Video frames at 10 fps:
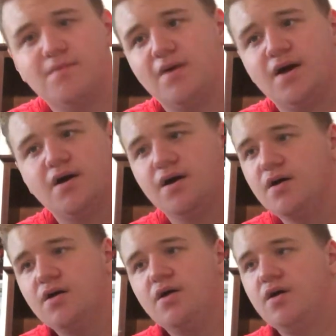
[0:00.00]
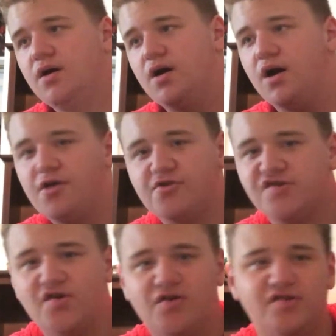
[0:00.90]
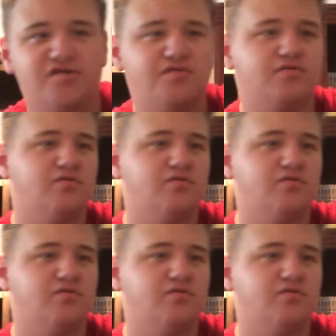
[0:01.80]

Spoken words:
in my other series,